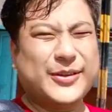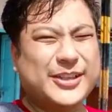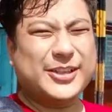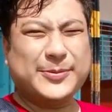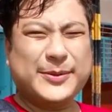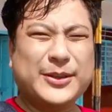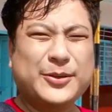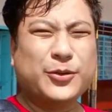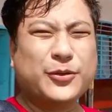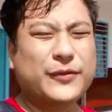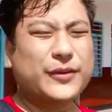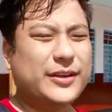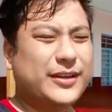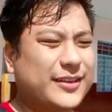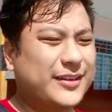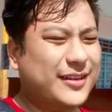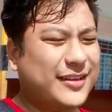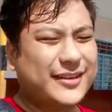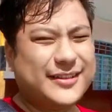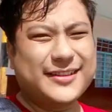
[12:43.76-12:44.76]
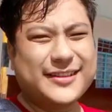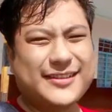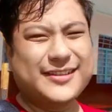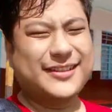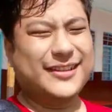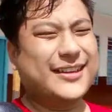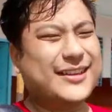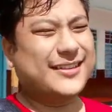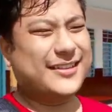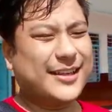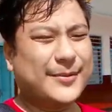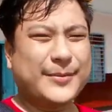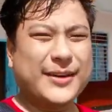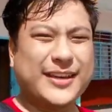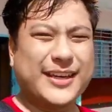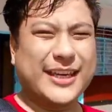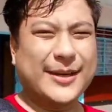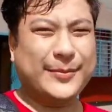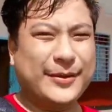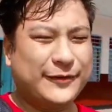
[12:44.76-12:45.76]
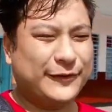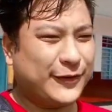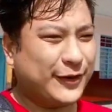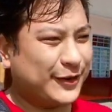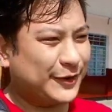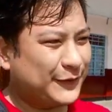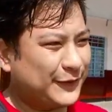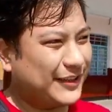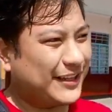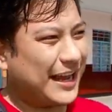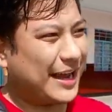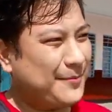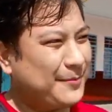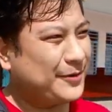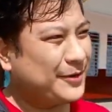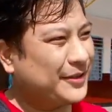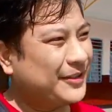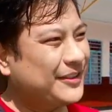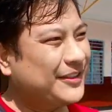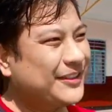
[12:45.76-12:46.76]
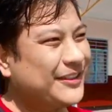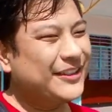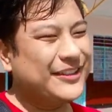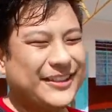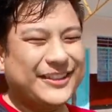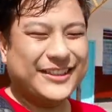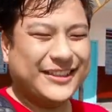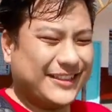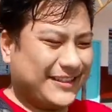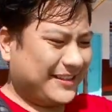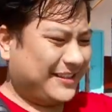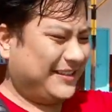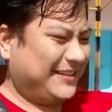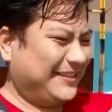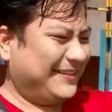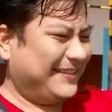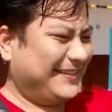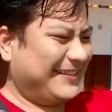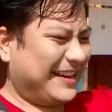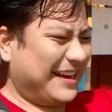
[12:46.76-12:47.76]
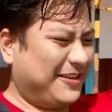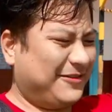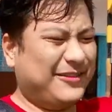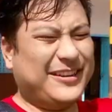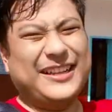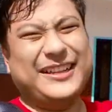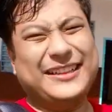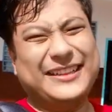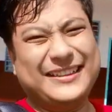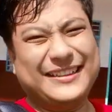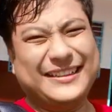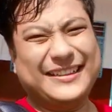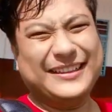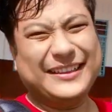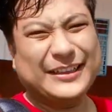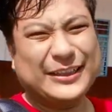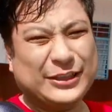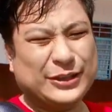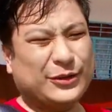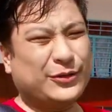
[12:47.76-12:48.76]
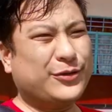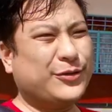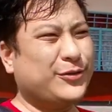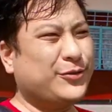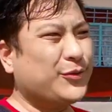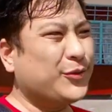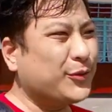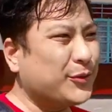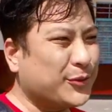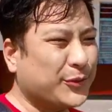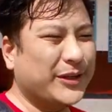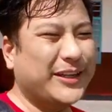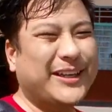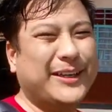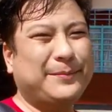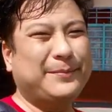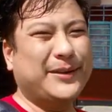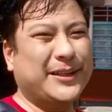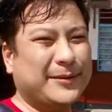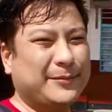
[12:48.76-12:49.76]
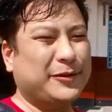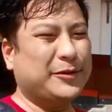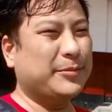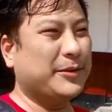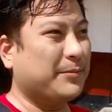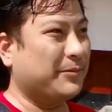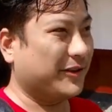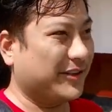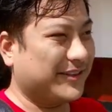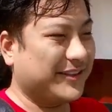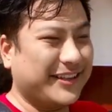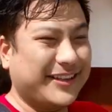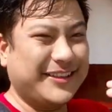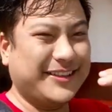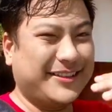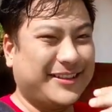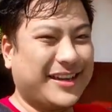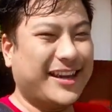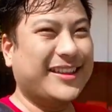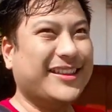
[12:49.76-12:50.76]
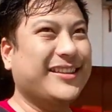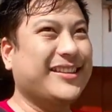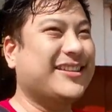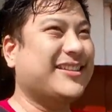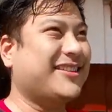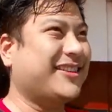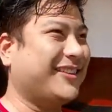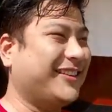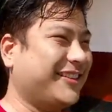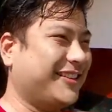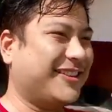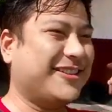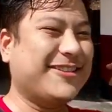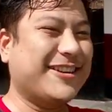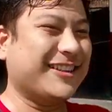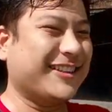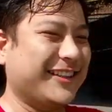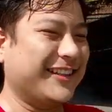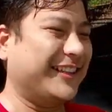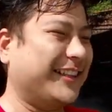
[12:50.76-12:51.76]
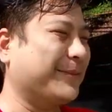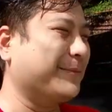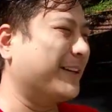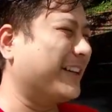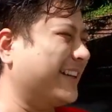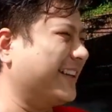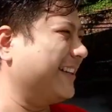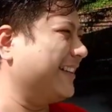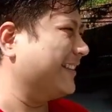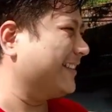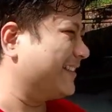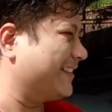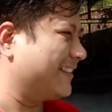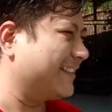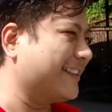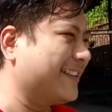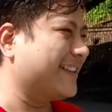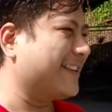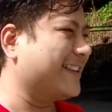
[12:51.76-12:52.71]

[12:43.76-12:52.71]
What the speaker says: it's been over an hour since the last time I came in front of the camera. And well, it's 2:20 PM to be precise, and the sun is directly hitting my eyes.